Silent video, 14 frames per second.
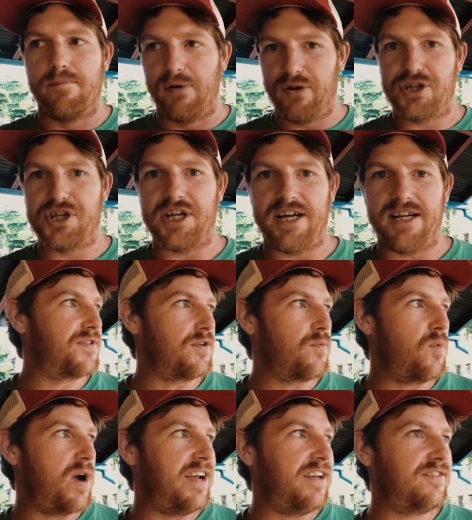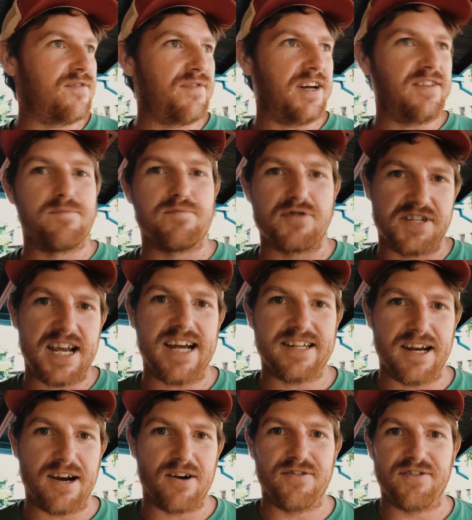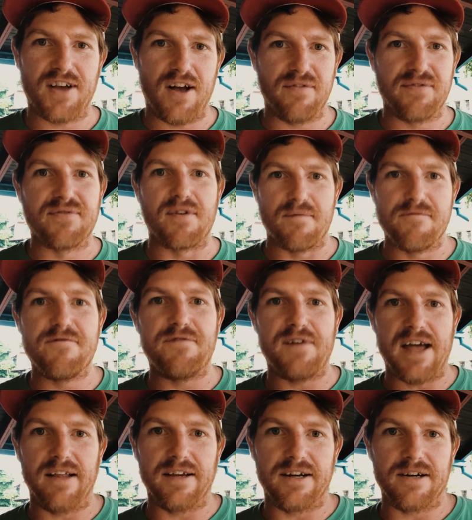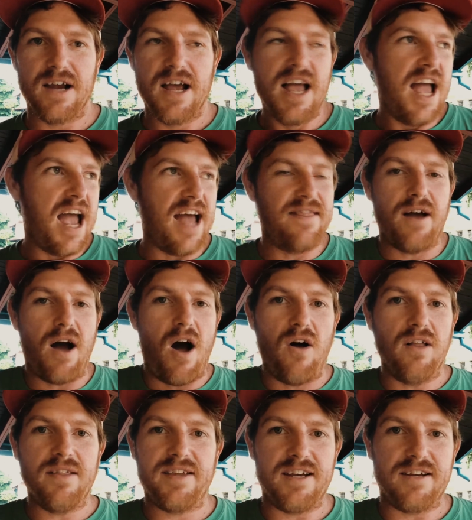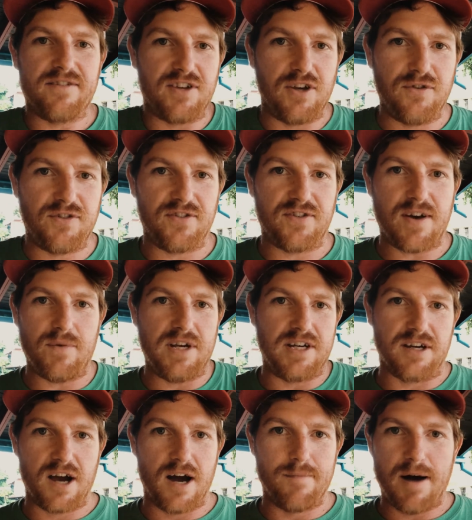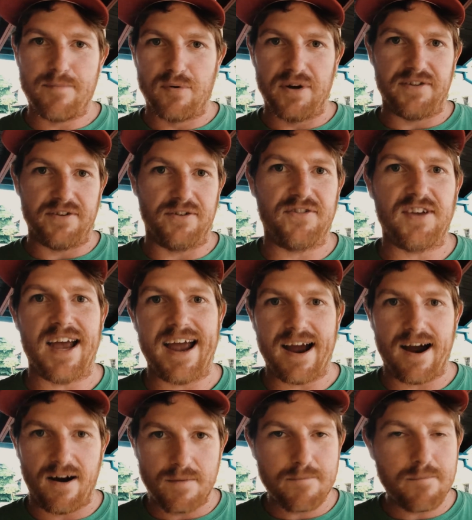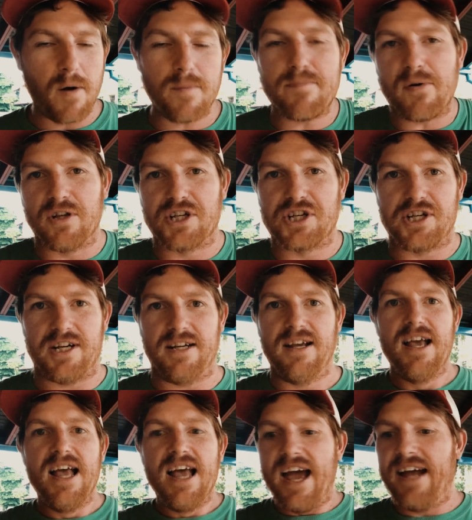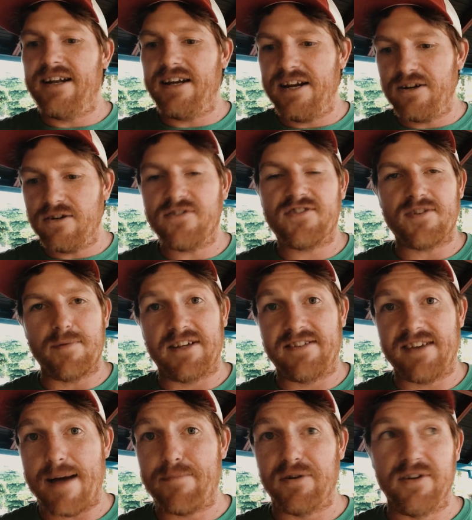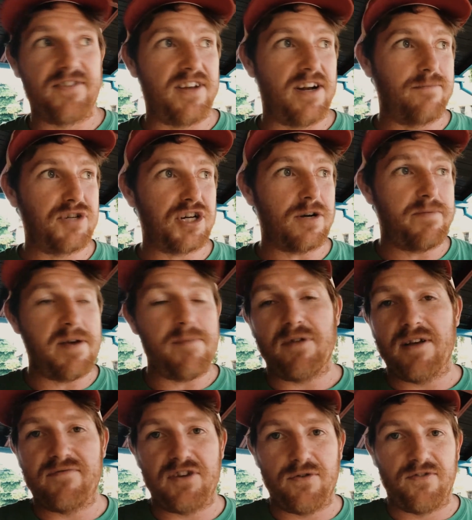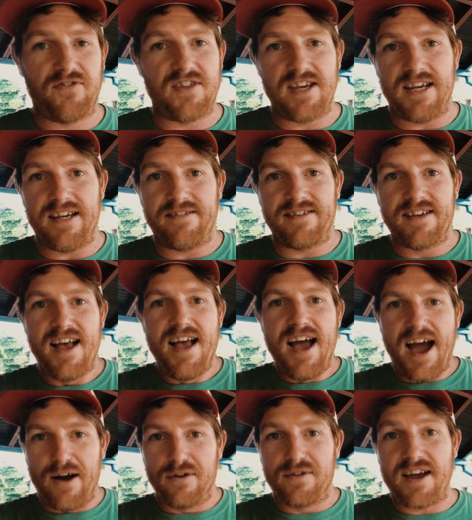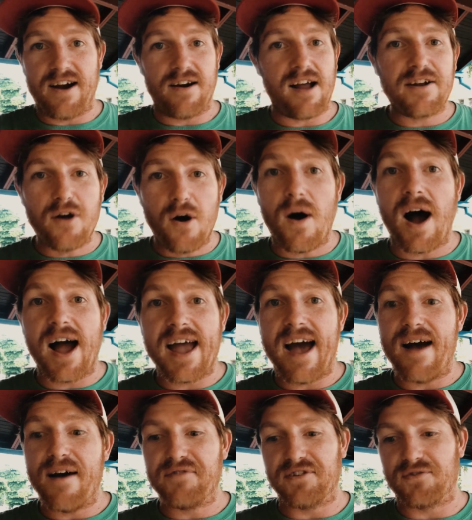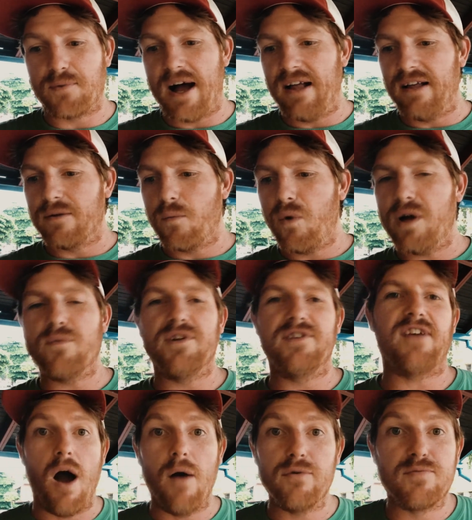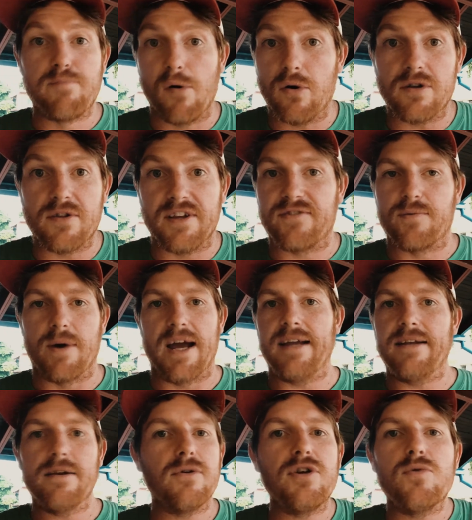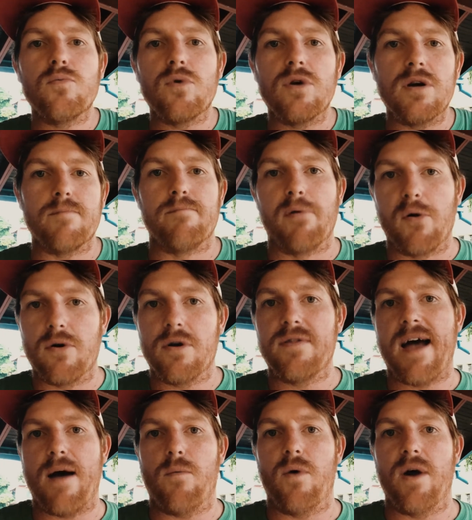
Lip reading: bullshit. They're ways of us protecting ourselves from failure. And all the excuses that we can come up with or say are bullshit. And here's some examples, and I'm sure people have used these out there, and I know I have as well. And one was, I was born this way. No, you weren't born that